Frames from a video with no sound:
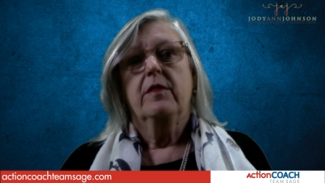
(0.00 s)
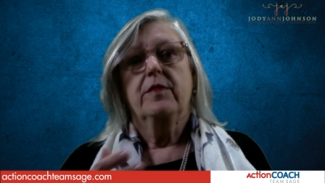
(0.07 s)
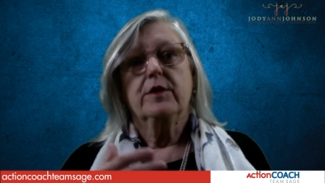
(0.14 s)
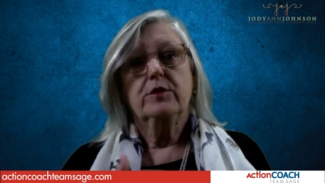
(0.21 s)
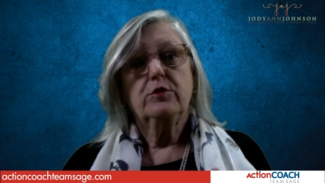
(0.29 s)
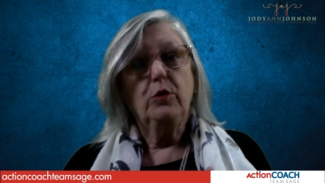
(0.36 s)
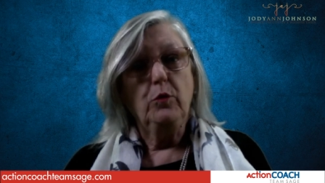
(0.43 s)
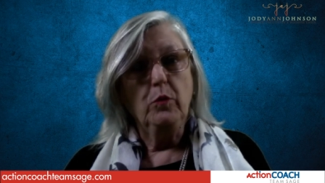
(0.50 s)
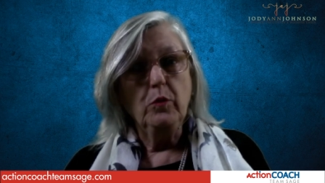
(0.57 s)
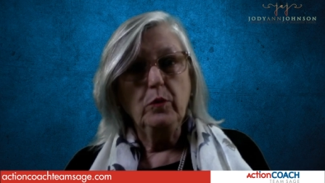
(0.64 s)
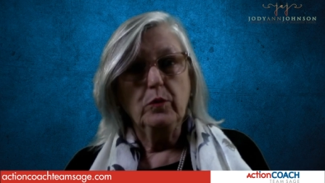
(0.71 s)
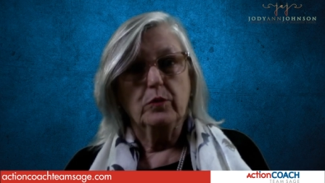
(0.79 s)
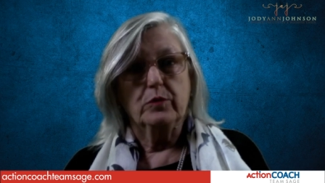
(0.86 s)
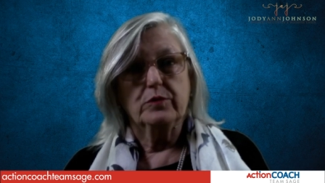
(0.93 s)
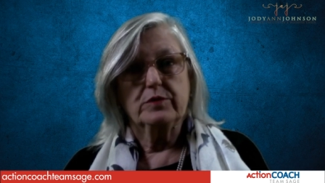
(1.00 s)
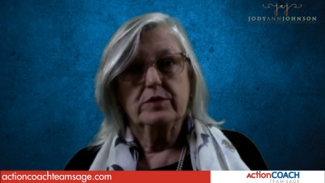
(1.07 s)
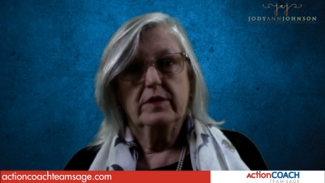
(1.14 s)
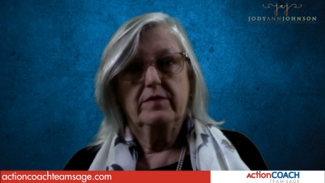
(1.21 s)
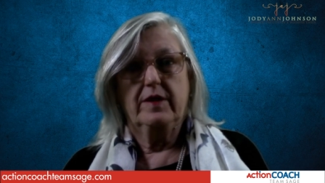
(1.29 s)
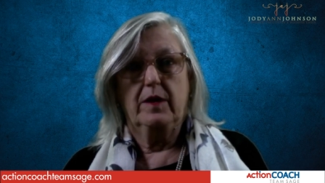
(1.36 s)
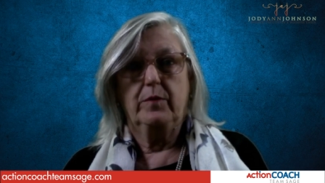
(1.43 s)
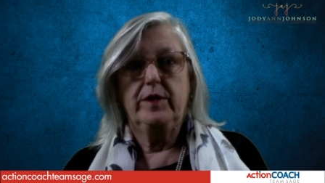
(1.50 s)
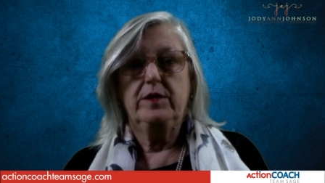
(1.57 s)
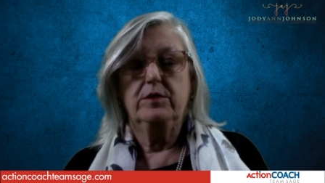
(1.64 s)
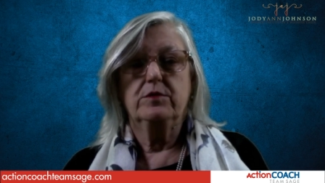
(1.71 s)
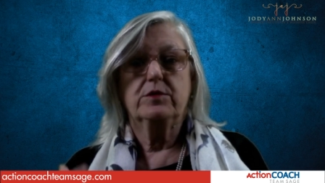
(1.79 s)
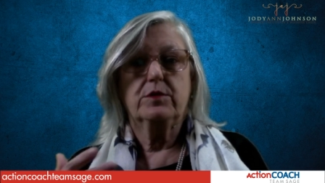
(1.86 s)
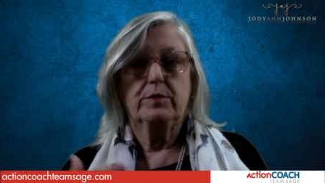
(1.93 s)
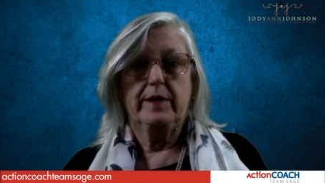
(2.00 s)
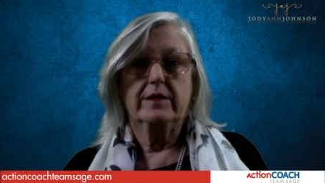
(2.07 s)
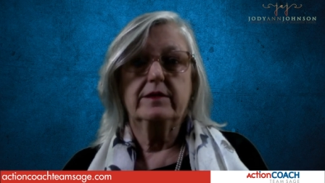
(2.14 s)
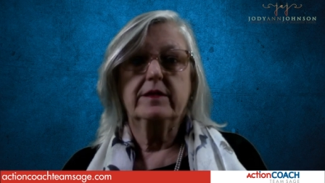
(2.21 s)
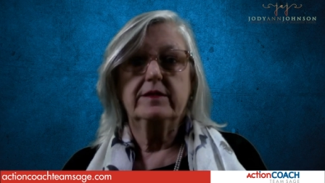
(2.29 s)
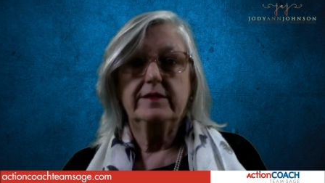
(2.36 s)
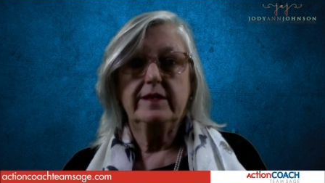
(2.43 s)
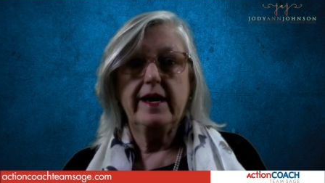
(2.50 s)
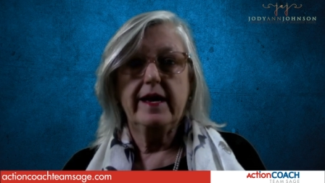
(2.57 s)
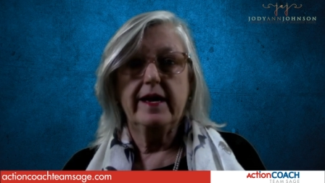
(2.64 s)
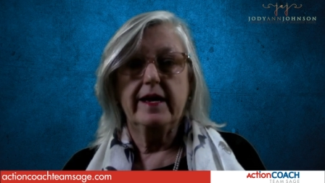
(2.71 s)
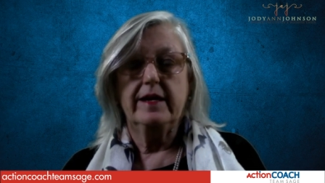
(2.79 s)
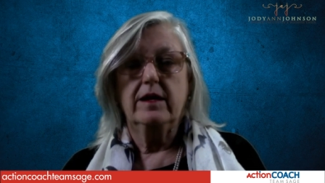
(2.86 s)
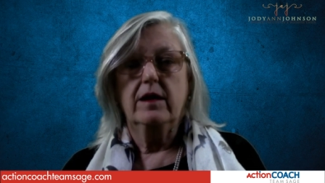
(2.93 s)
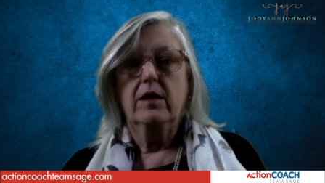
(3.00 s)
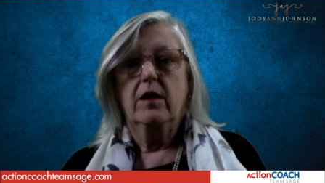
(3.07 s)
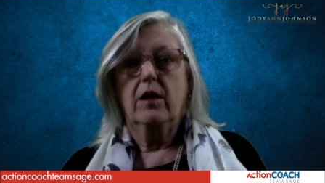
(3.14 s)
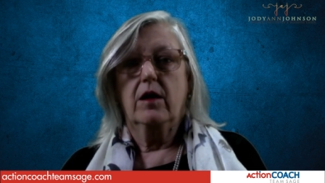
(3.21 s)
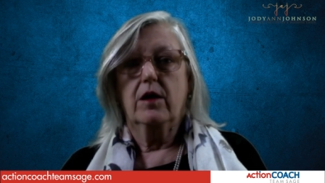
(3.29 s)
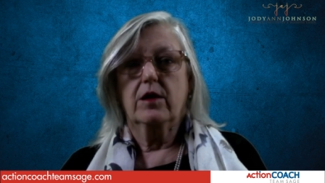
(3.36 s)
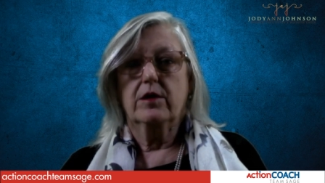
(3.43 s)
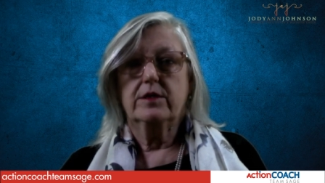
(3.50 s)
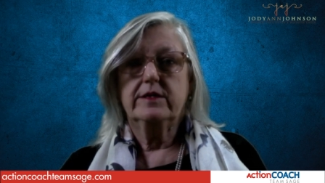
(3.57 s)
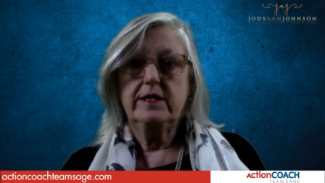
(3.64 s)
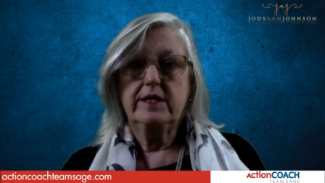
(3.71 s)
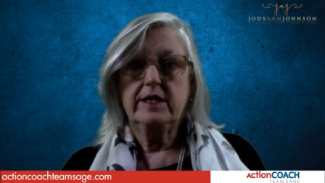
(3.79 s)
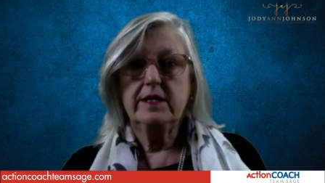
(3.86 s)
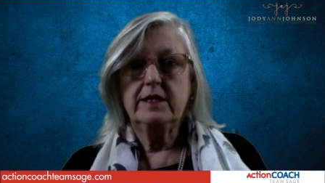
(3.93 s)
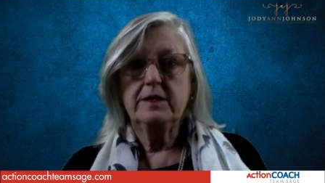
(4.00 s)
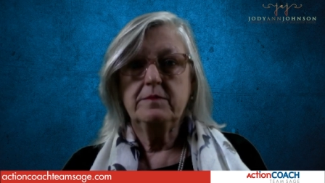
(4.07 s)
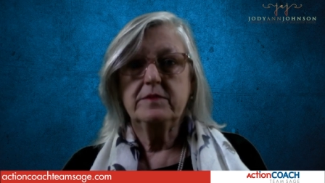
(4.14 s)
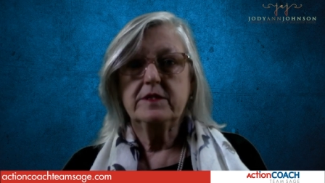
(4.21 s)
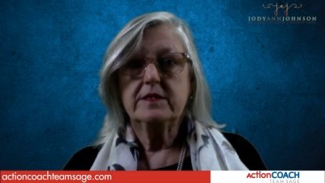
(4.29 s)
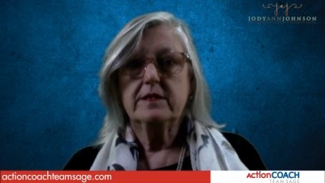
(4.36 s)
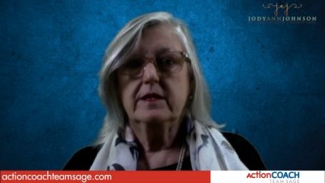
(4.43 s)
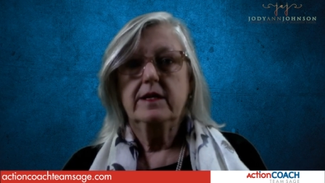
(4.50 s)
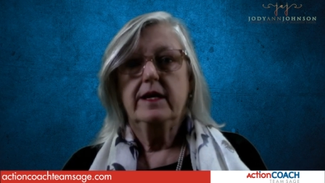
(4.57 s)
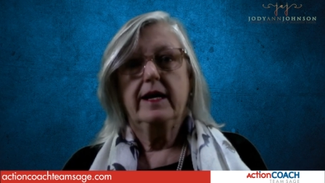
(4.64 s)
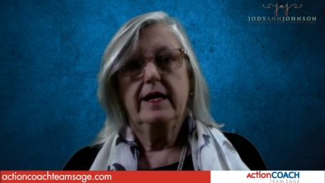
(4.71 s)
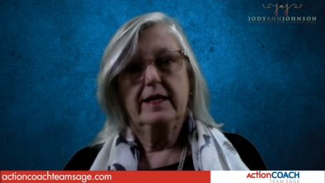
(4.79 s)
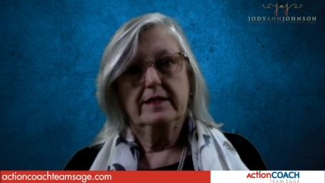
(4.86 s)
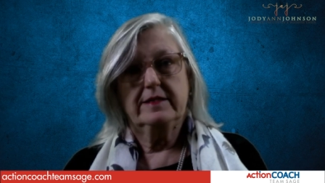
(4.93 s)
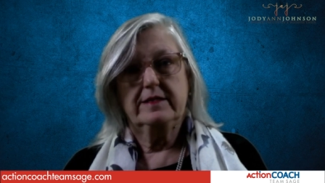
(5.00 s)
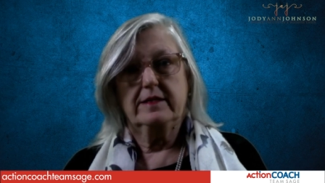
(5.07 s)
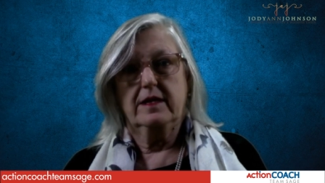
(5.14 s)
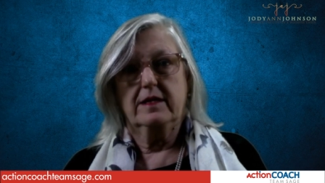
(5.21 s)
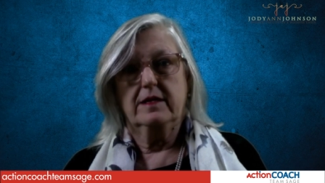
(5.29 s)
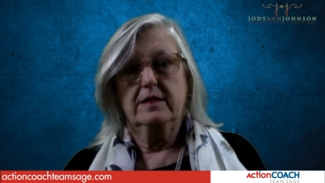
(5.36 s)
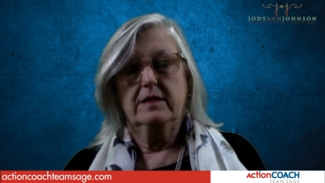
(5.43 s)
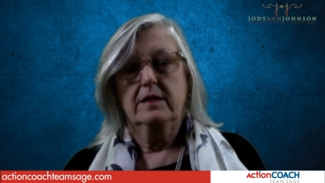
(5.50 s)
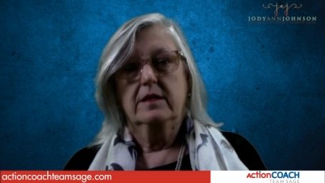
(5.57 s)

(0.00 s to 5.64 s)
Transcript: The tools that we use throughout the day are Teams and Asana.